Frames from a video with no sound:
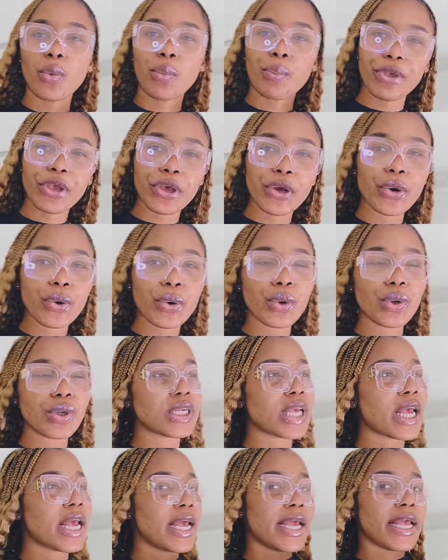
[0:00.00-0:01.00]
your
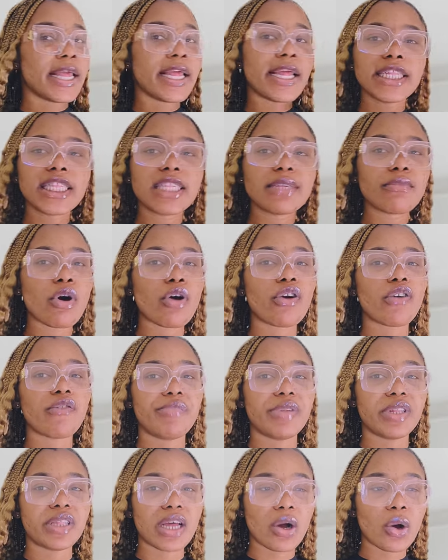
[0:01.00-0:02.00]
meals, eat more
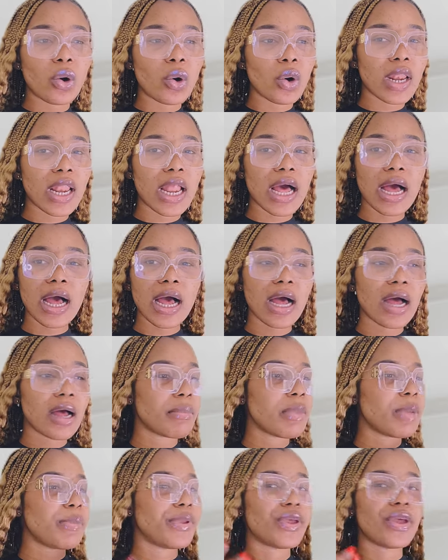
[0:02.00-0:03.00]
of bitter
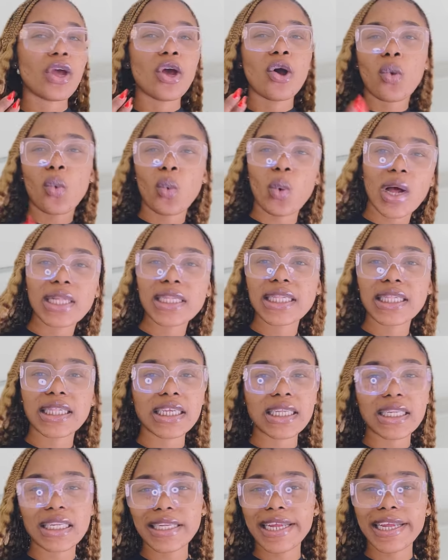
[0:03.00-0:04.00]
cola, maybe one
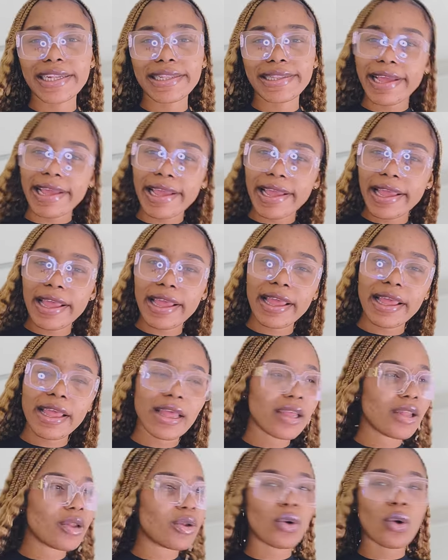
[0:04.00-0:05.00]
seed in a
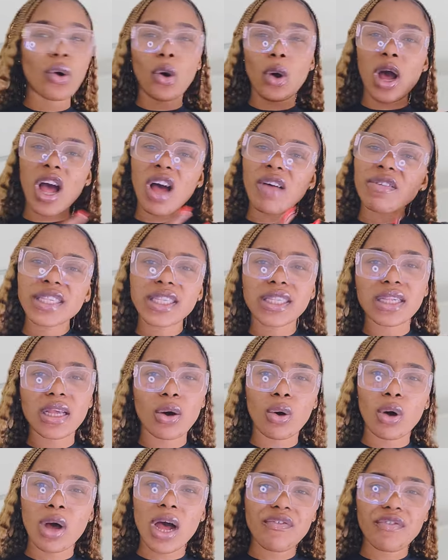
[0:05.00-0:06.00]
day, you know, or
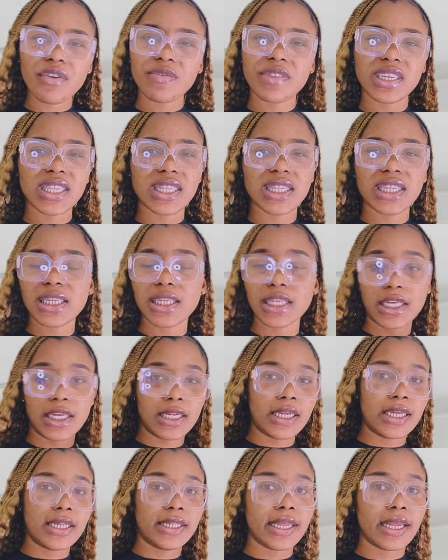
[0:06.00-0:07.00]
half of the seed
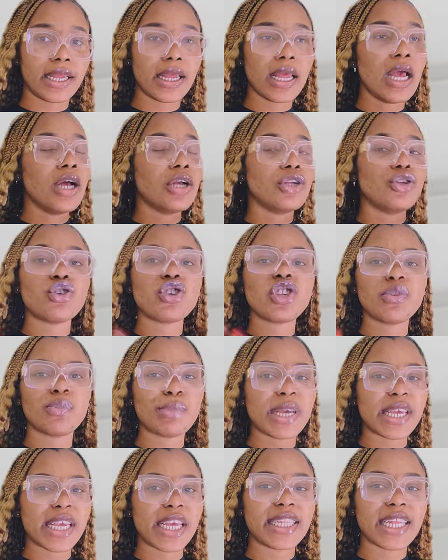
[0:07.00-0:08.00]
in a day. Just
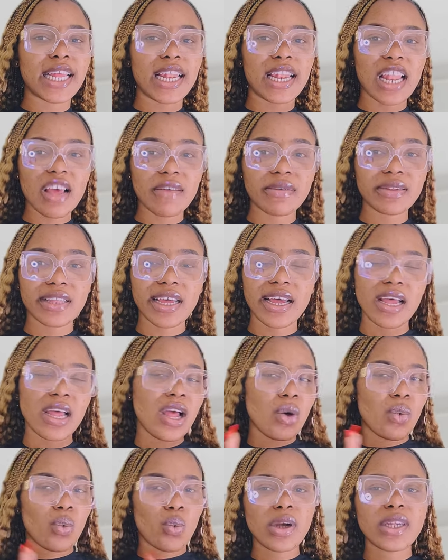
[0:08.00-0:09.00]
make it a lifestyle.
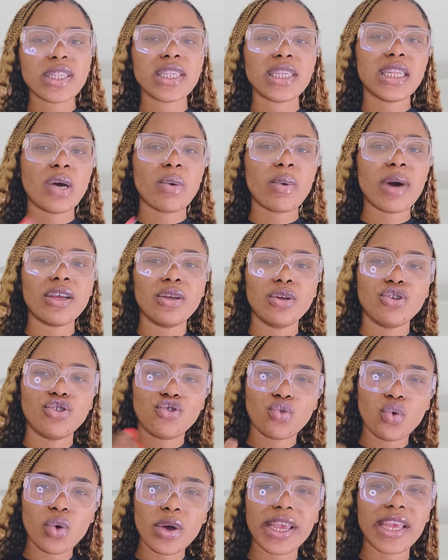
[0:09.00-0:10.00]
Once in a while, you
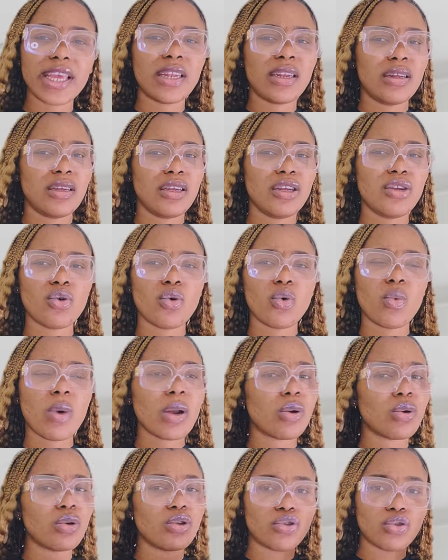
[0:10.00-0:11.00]
throw in, you know,
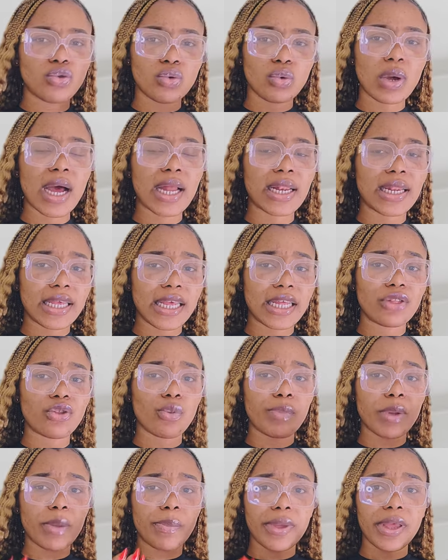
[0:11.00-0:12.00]
1 or 2
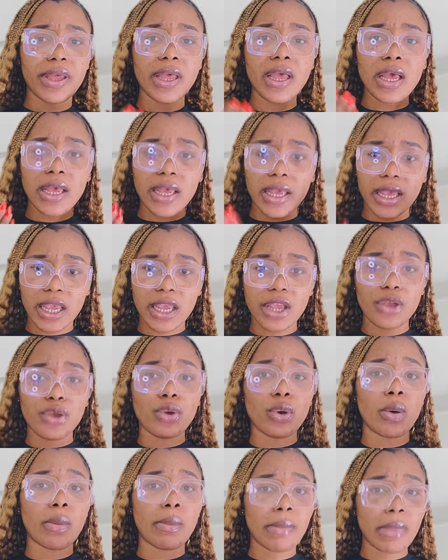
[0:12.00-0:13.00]
alligator pepper in
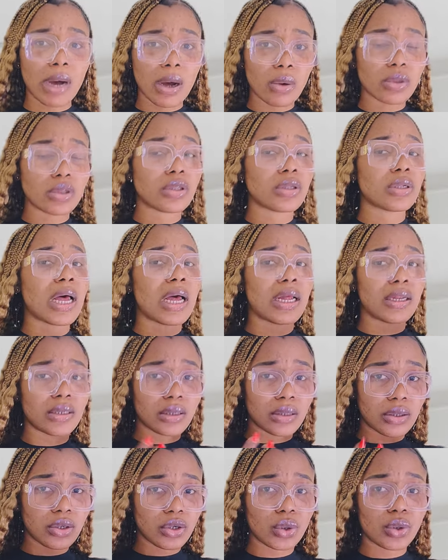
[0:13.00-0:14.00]
your mouth
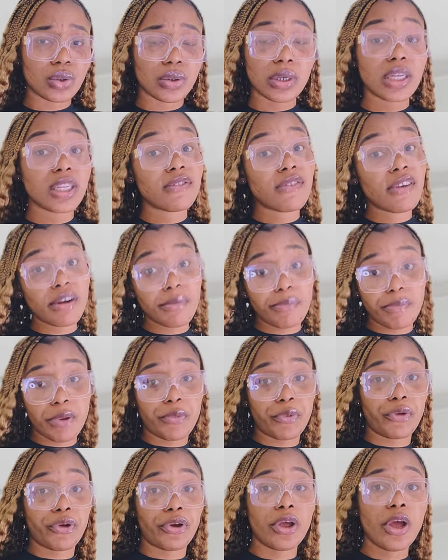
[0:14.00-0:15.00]
and chew. It's very
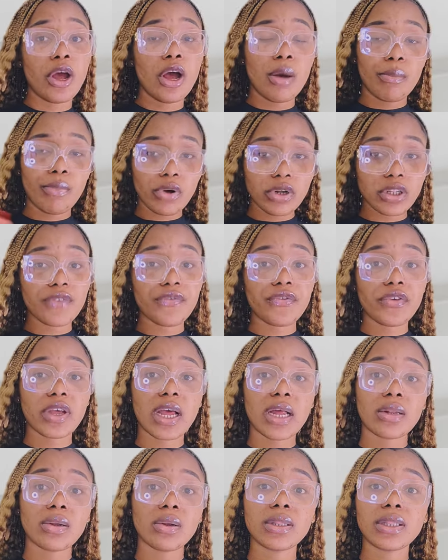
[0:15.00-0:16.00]
peppery. But if you
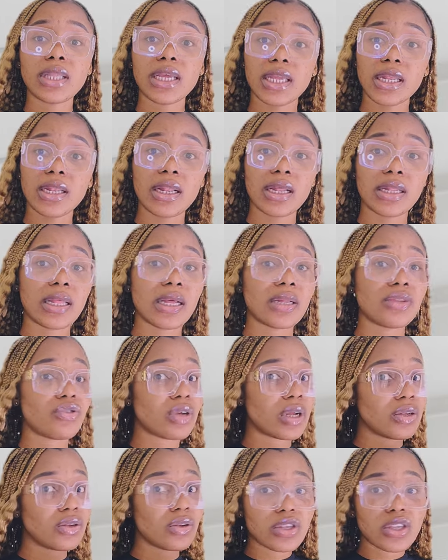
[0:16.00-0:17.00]
cannot take it like that,
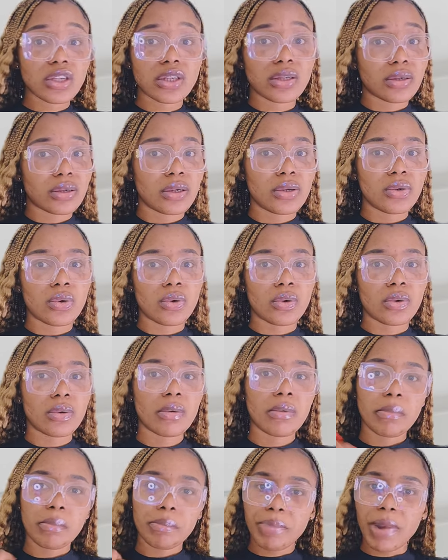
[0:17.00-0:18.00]
you can just, you
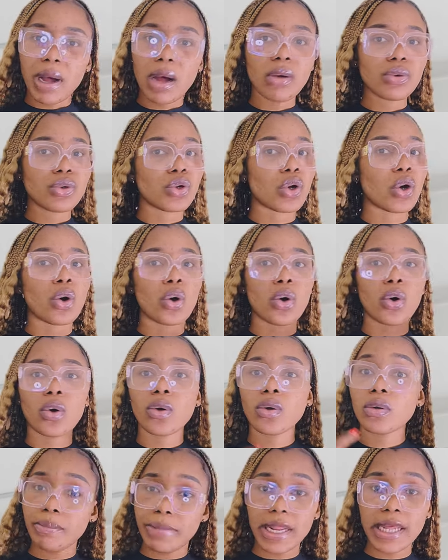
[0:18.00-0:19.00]
know, pound
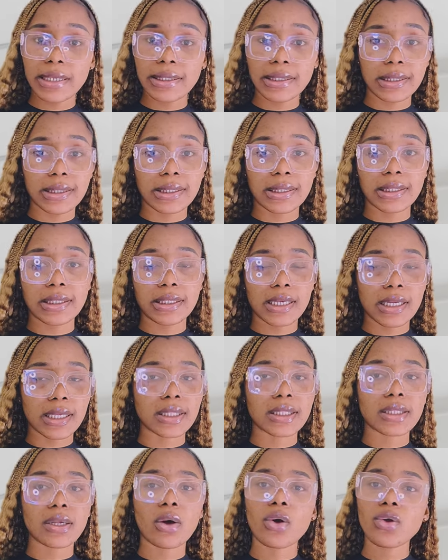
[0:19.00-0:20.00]
or blend it,
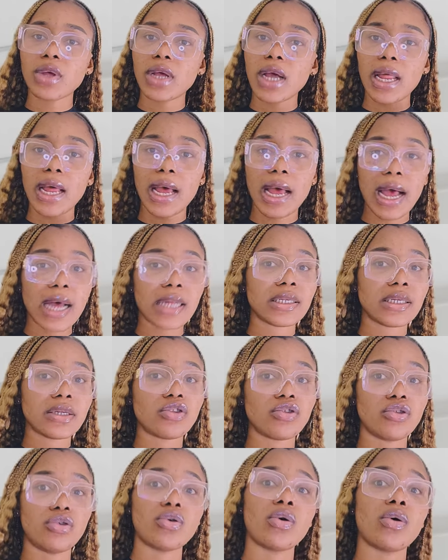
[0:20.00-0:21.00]
yes. Or you can add
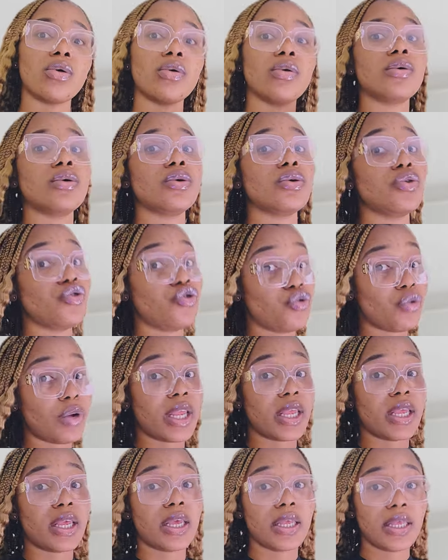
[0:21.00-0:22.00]
it to your
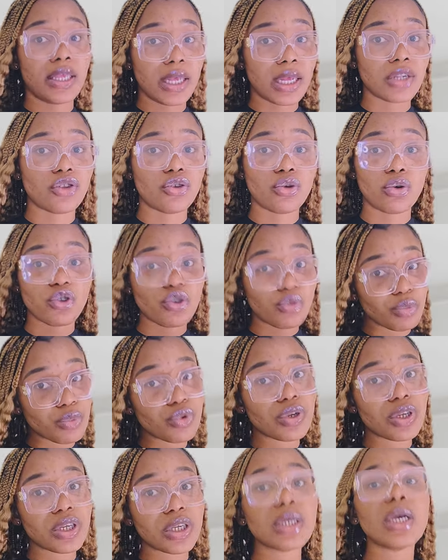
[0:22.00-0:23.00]
drink, yes, your
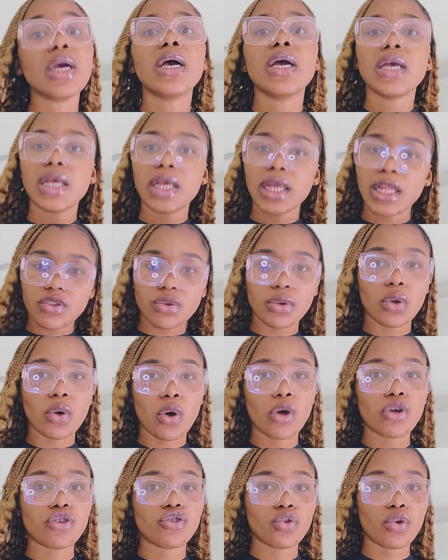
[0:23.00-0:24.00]
smoothie. It
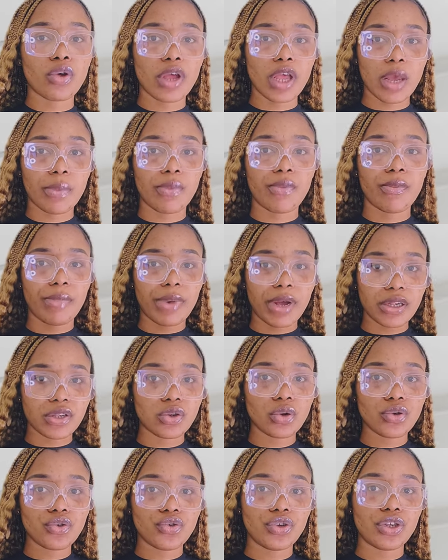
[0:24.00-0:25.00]
will also help. By
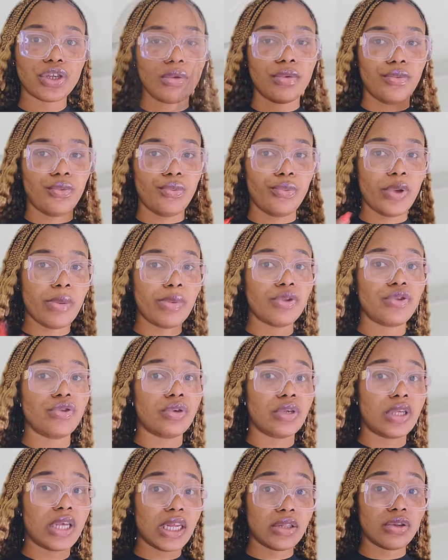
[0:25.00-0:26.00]
so doing, you'll be able
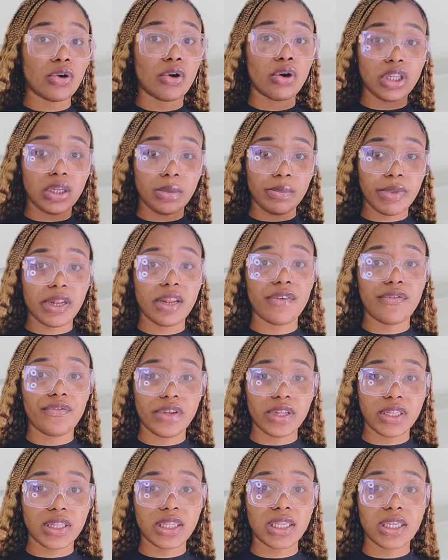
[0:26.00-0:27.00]
to get all the
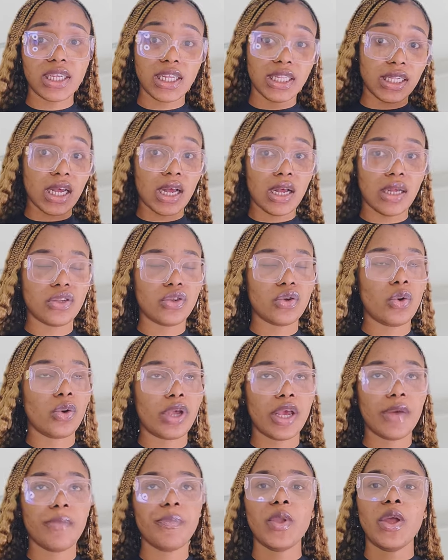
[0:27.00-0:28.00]
benefits it has.
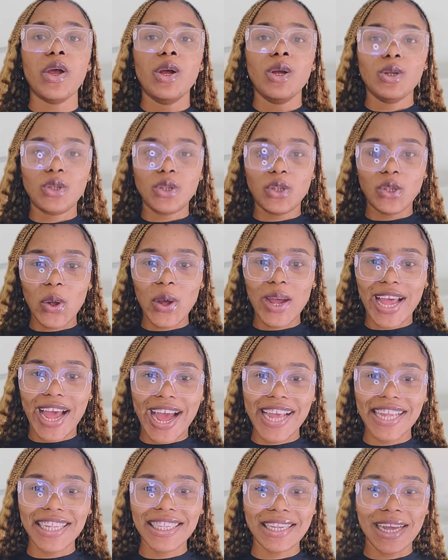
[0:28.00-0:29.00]
Okay, so
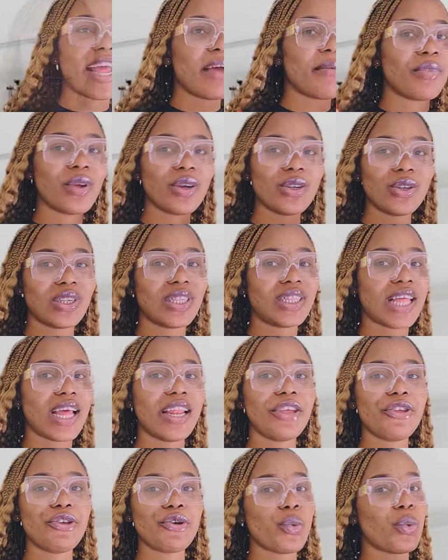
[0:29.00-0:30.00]
guys, I am not just
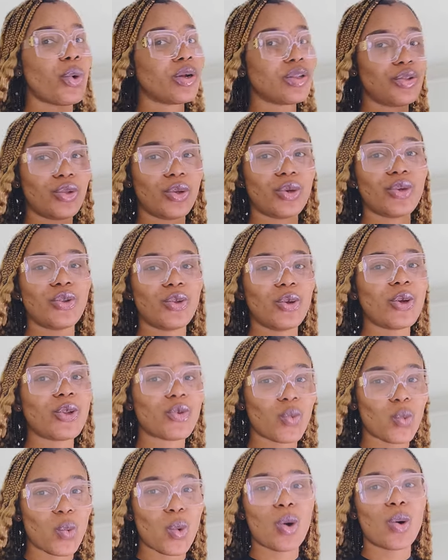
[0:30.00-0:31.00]
telling you what does
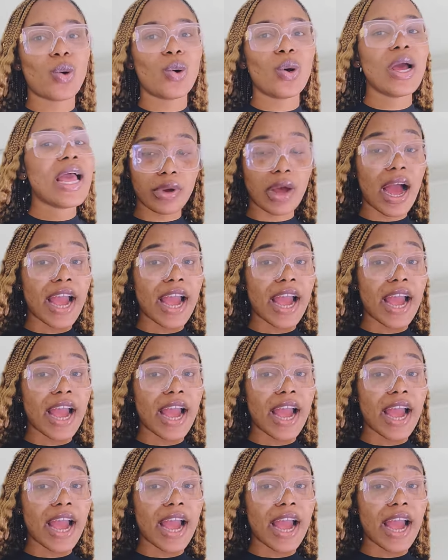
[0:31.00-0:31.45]
not work.